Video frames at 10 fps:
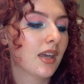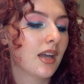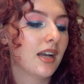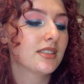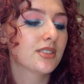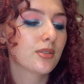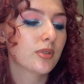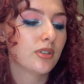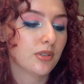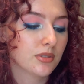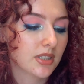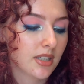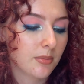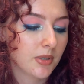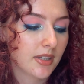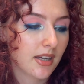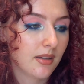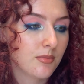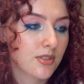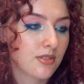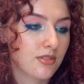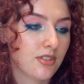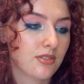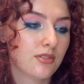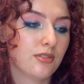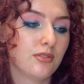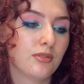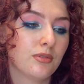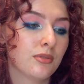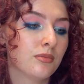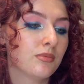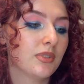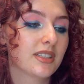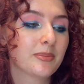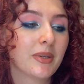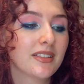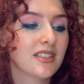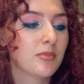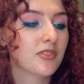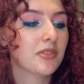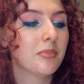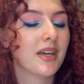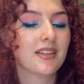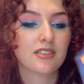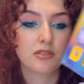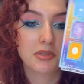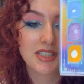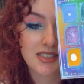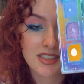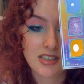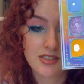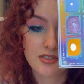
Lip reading: I still only use it a couple times just to expand some of the pans so that it's easier